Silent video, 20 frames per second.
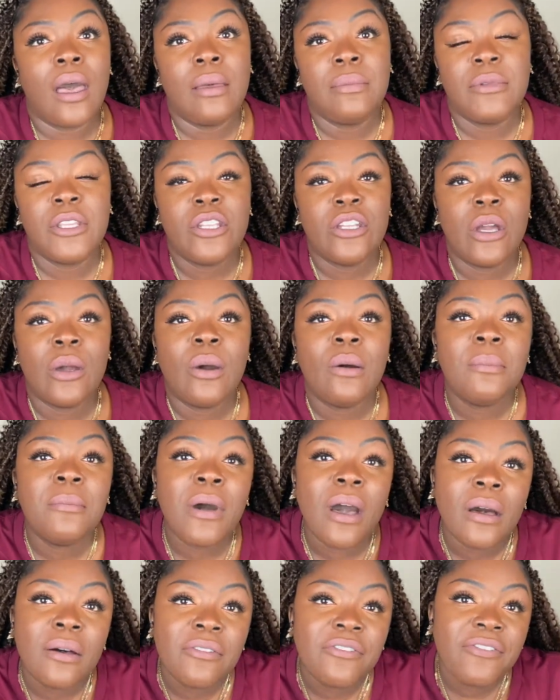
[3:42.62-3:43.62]
you know,
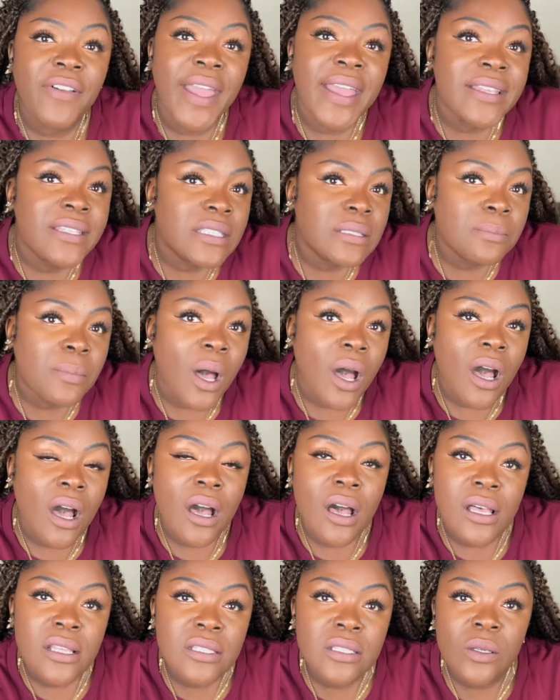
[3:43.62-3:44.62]
a face
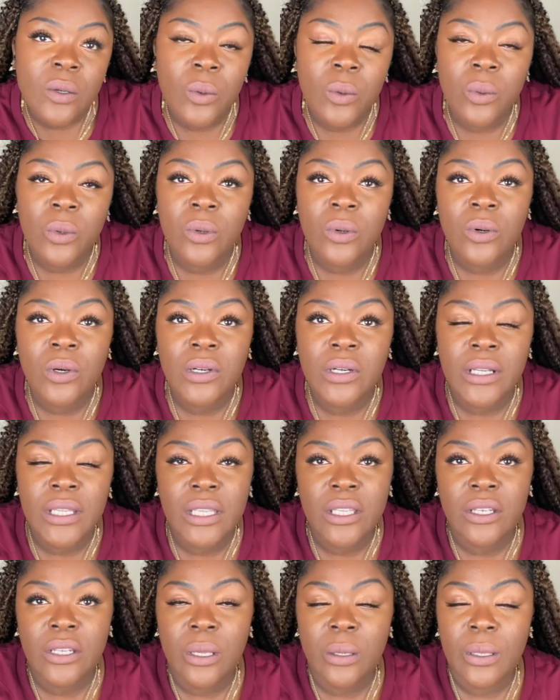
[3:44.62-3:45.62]
mask, or
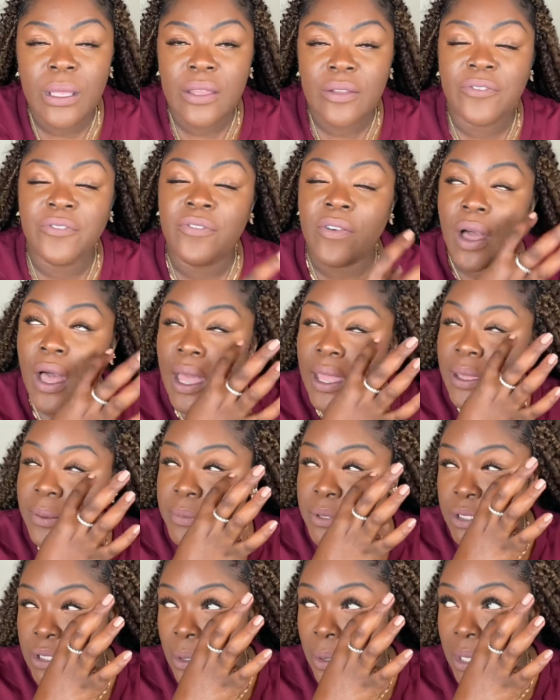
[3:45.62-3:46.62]
you know, if I
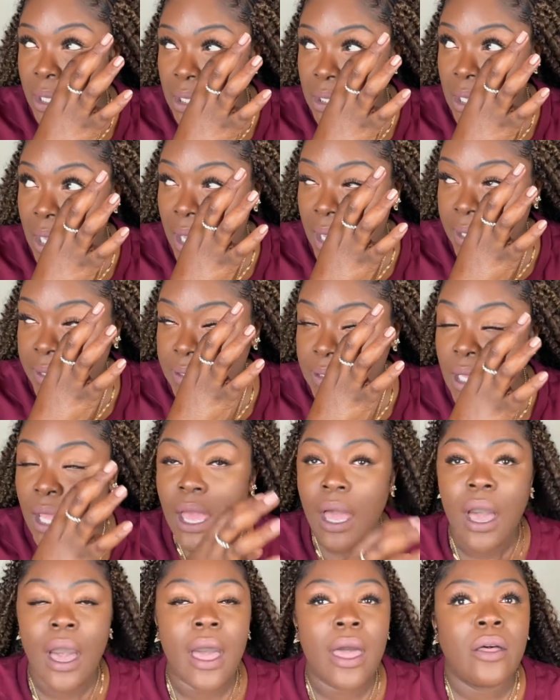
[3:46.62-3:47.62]
am so inclined,
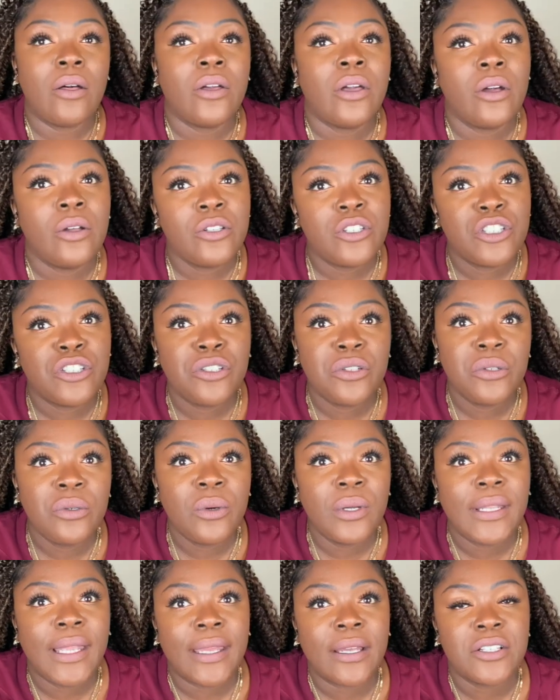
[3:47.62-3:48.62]
I'll go
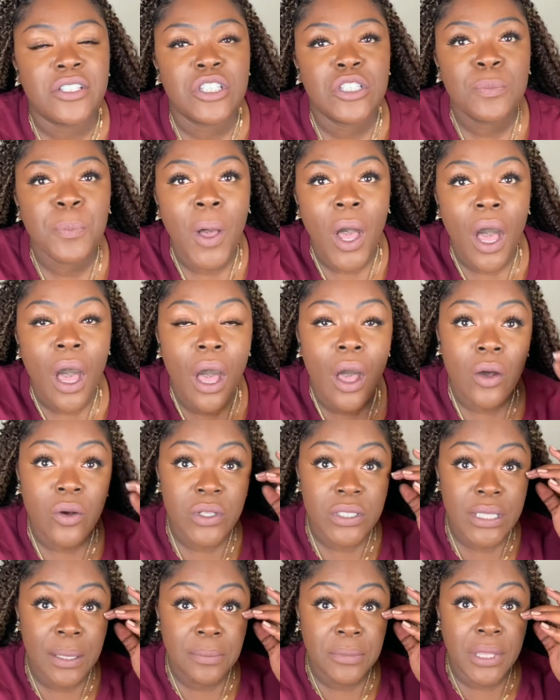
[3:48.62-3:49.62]
to like a spa
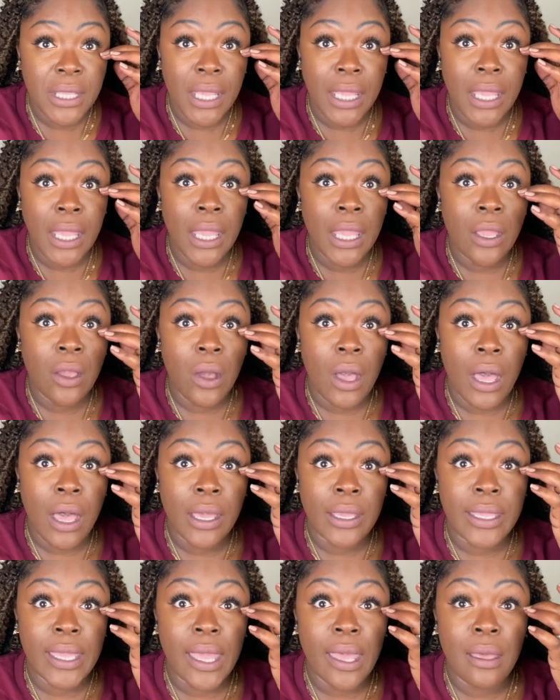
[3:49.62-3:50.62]
or something,
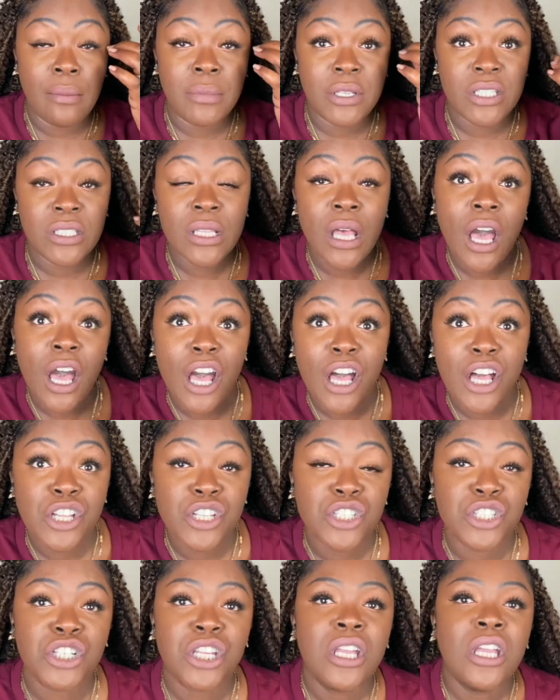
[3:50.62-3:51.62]
get a
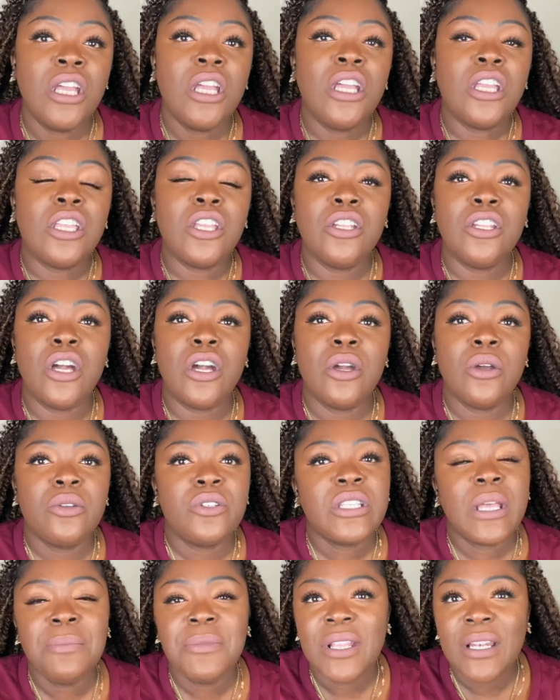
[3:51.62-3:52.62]
massage, you know,
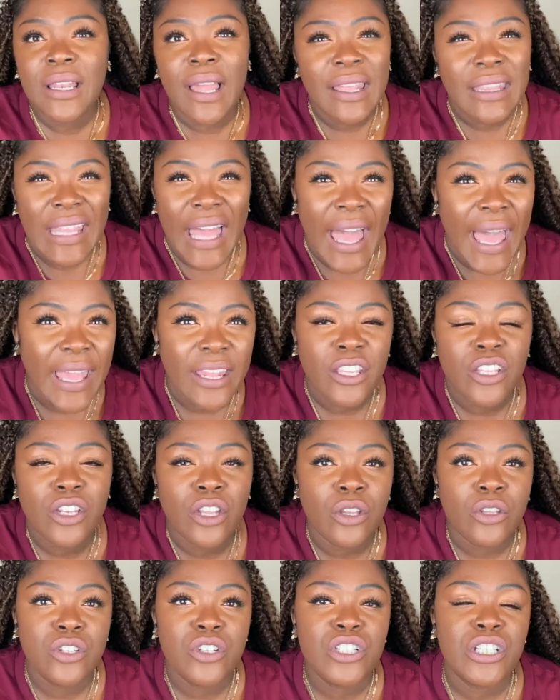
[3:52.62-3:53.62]
something like that, you
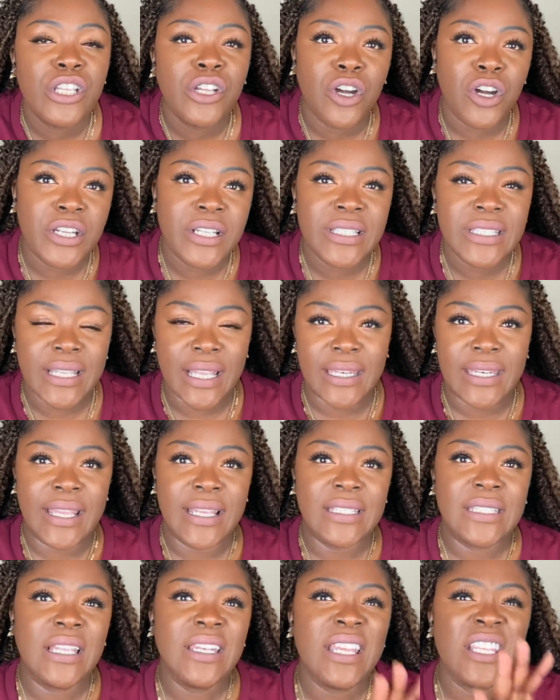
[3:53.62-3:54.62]
know, usually on a Sunday.
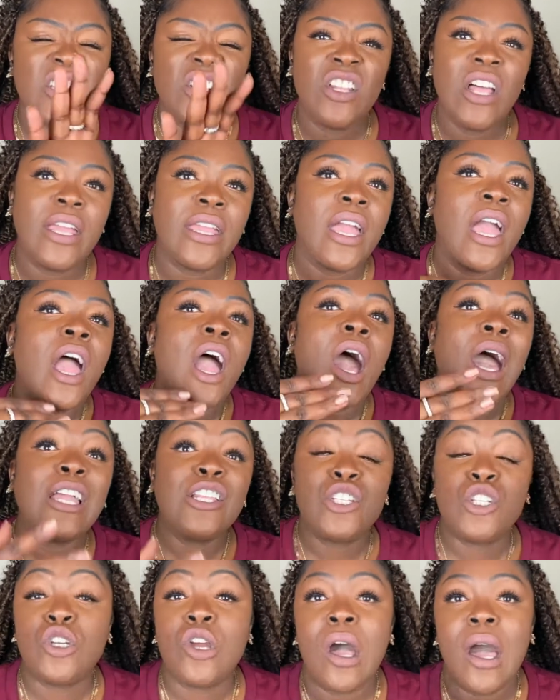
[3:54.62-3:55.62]
Sundays are like, I
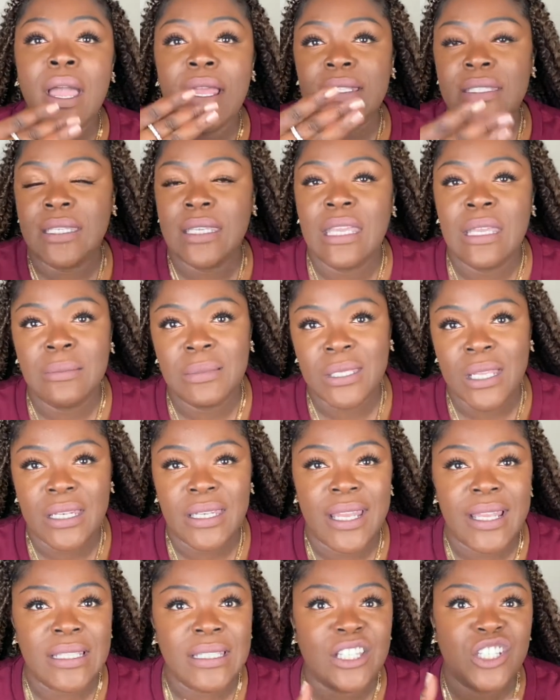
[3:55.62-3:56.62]
try to keep
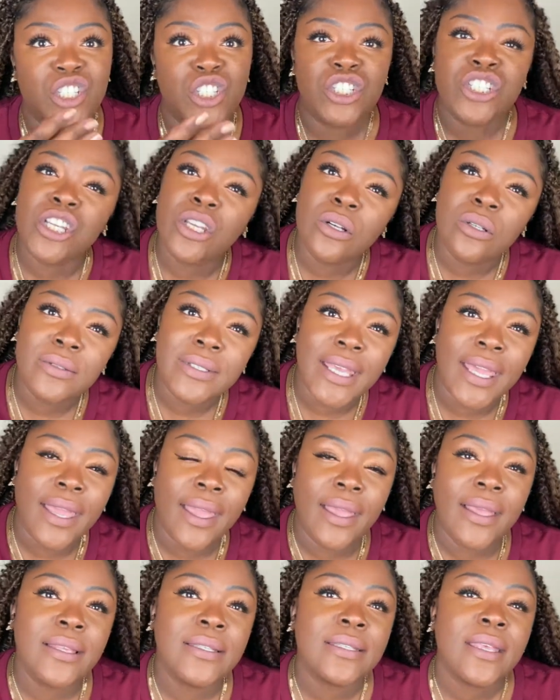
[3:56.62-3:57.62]
Sundays as chill
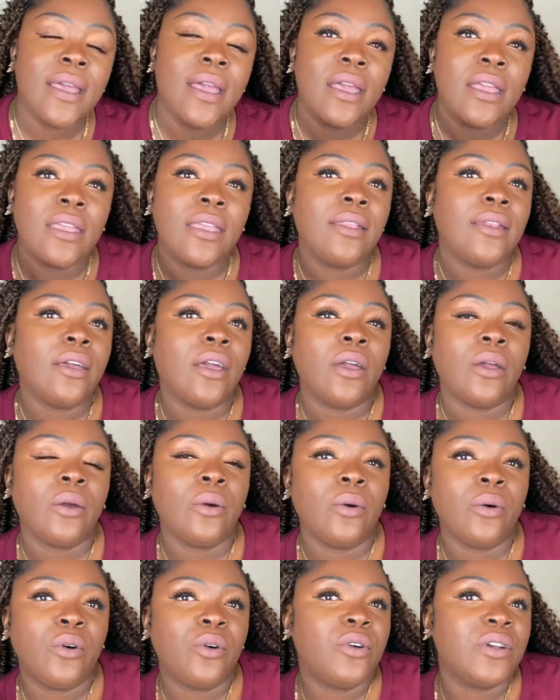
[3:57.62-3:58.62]
days, you know,
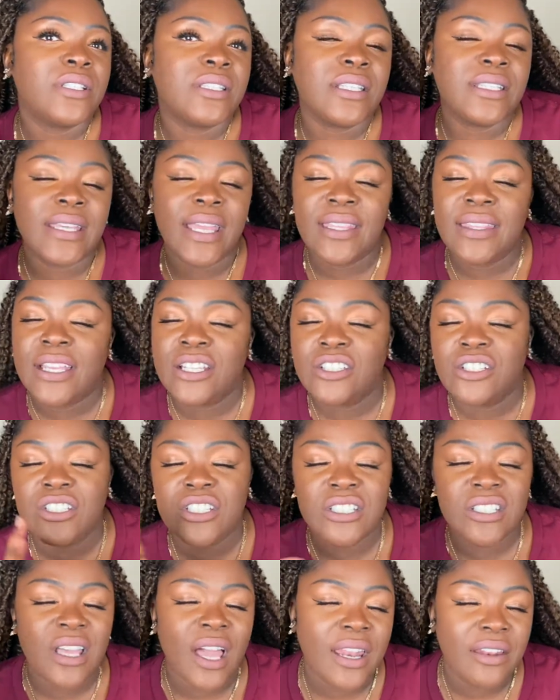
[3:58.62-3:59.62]
or it's a day that you're
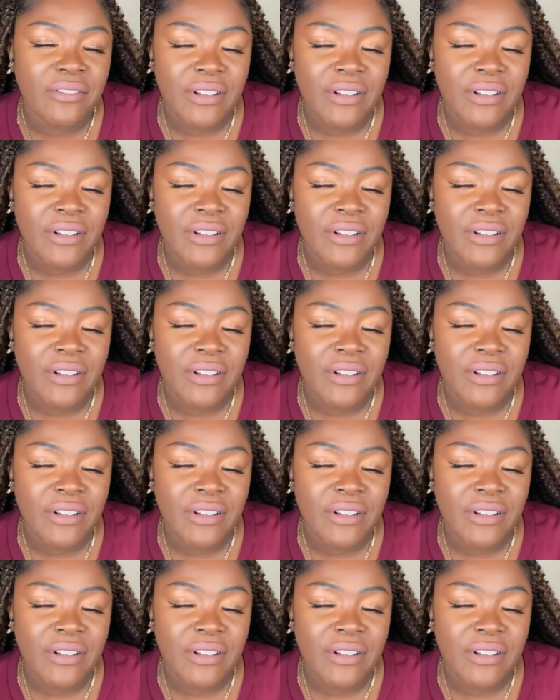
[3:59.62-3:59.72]
just kind of